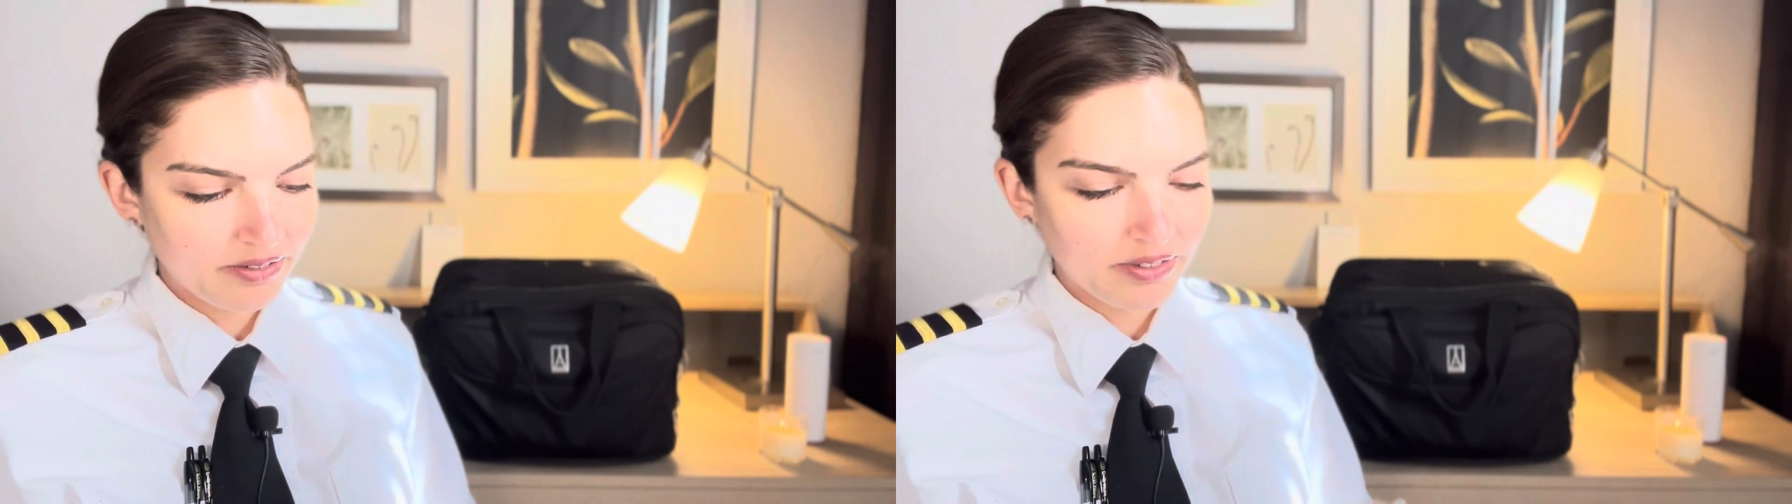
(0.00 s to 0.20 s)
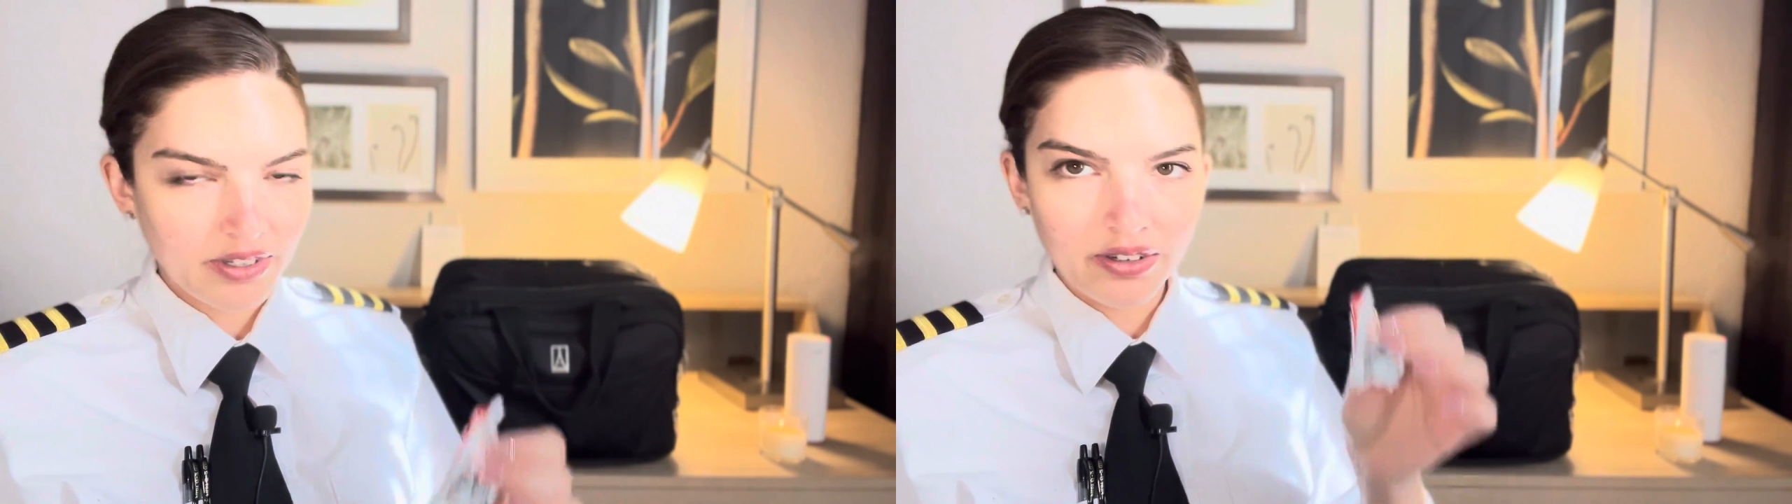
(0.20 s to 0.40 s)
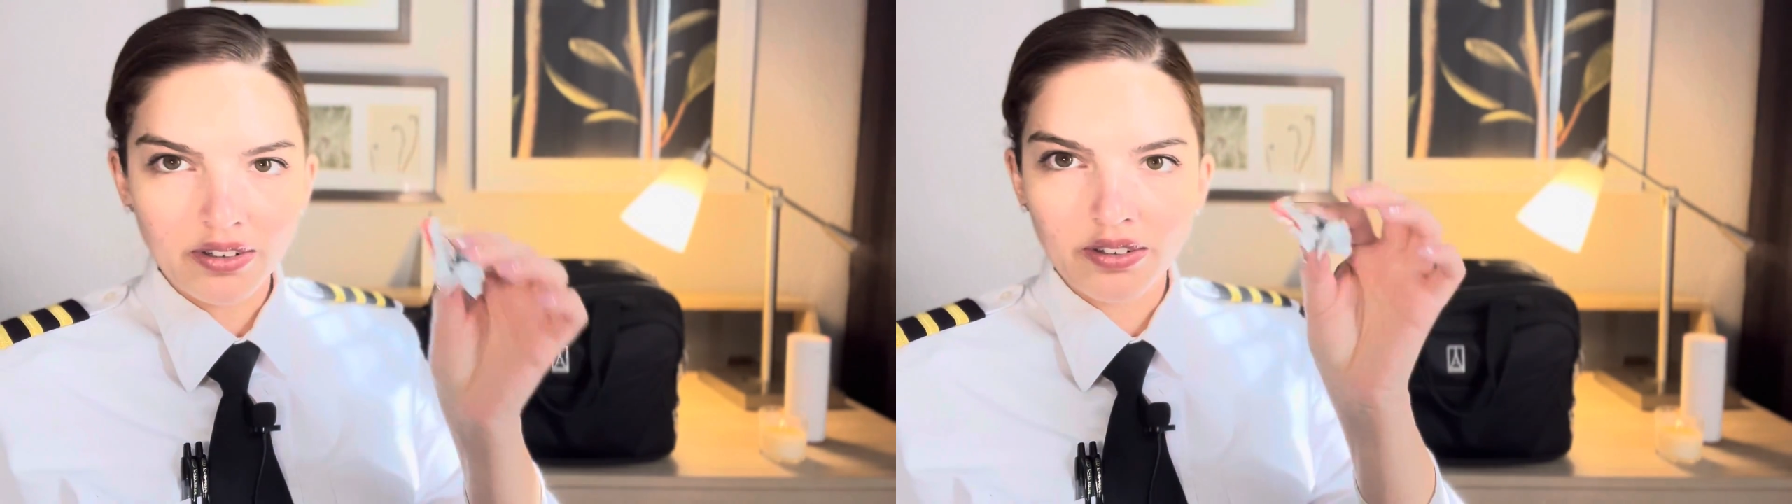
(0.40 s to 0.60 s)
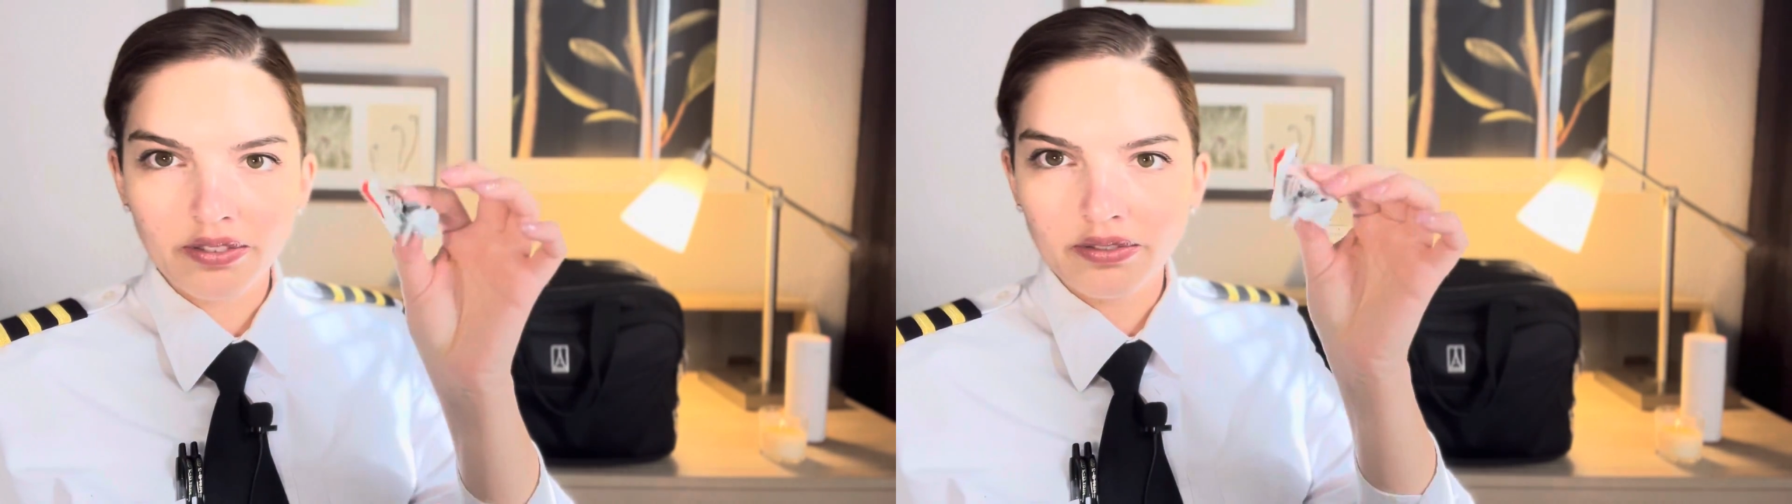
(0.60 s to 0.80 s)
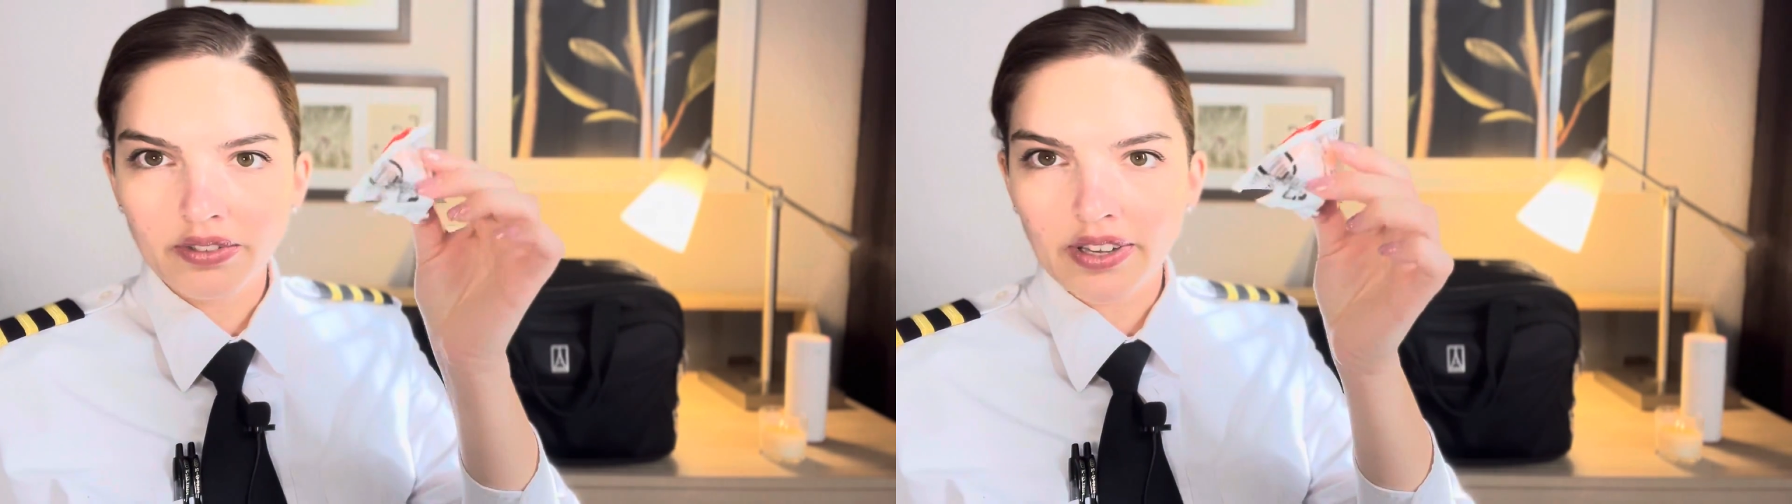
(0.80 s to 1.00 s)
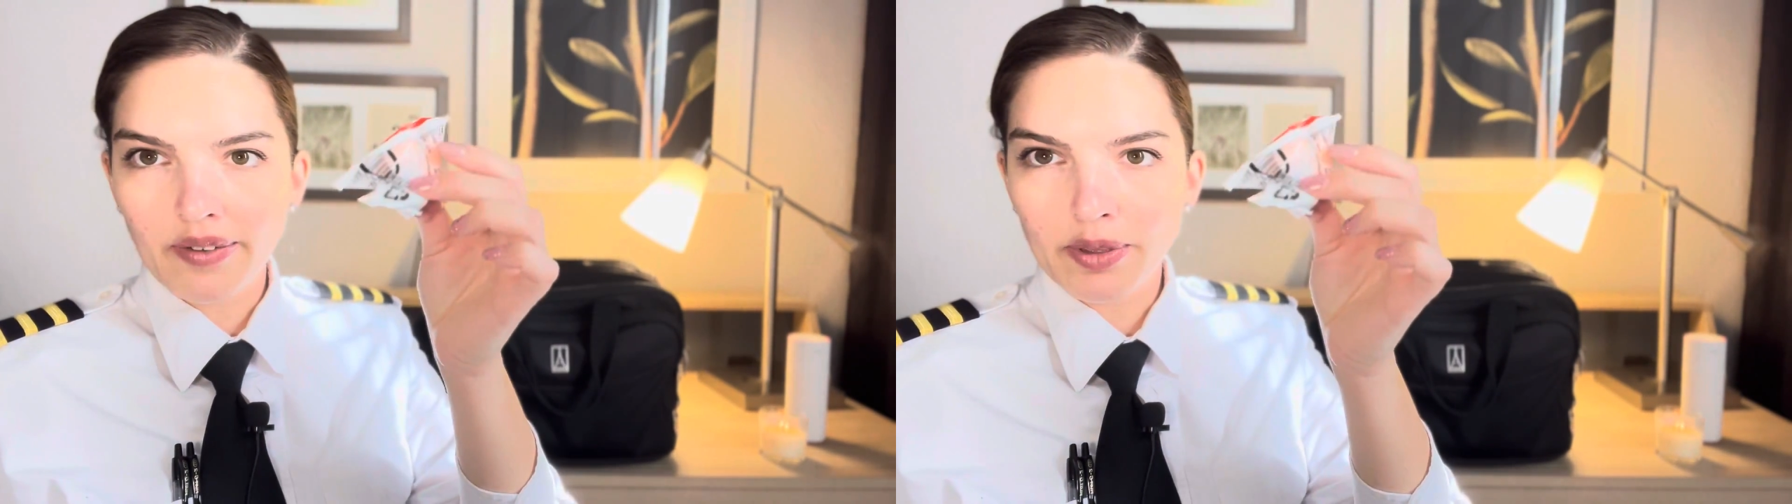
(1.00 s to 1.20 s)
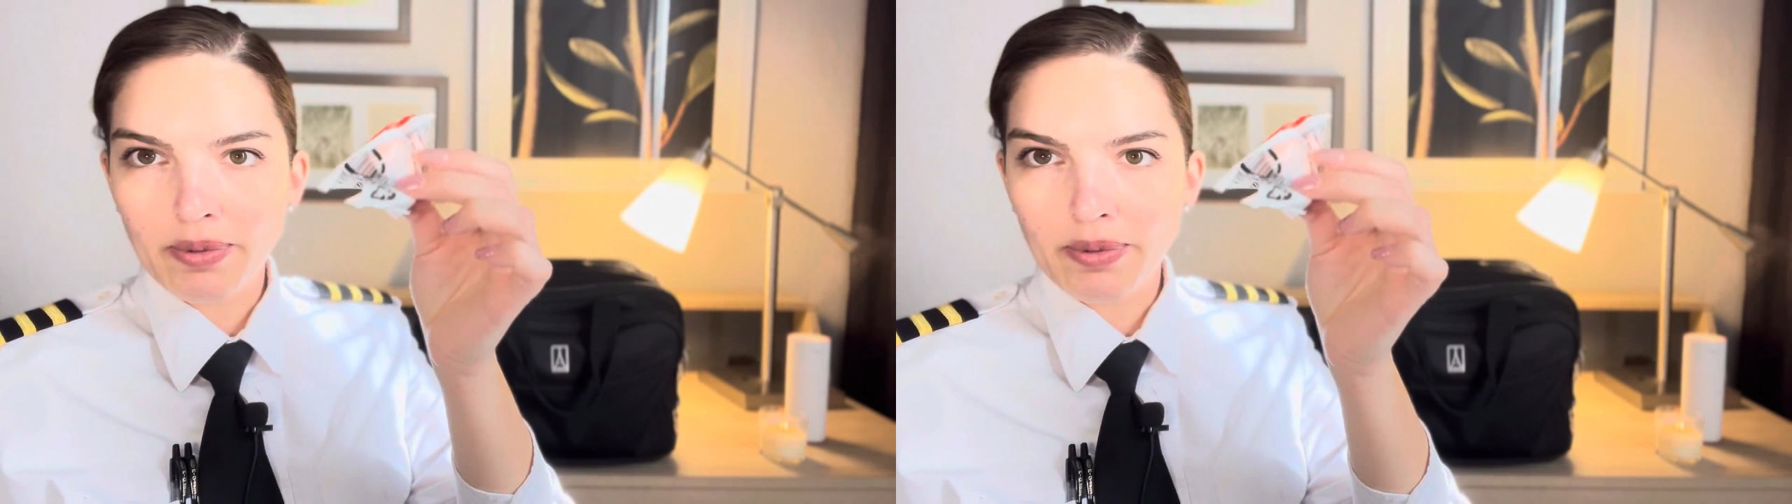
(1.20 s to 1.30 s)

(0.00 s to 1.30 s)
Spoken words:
little gummy